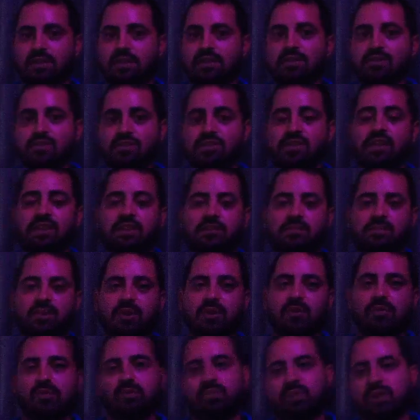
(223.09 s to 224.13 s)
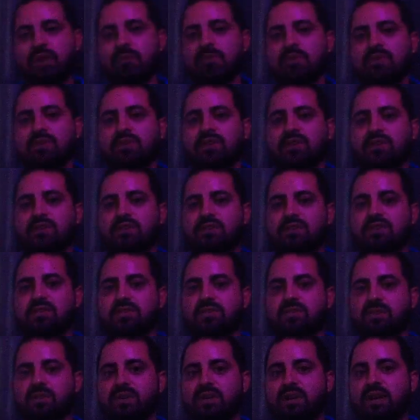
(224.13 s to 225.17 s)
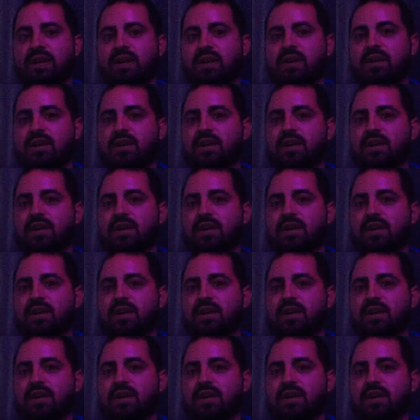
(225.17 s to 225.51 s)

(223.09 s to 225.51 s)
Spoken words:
just hit the bell. We'll come and assist you, okay?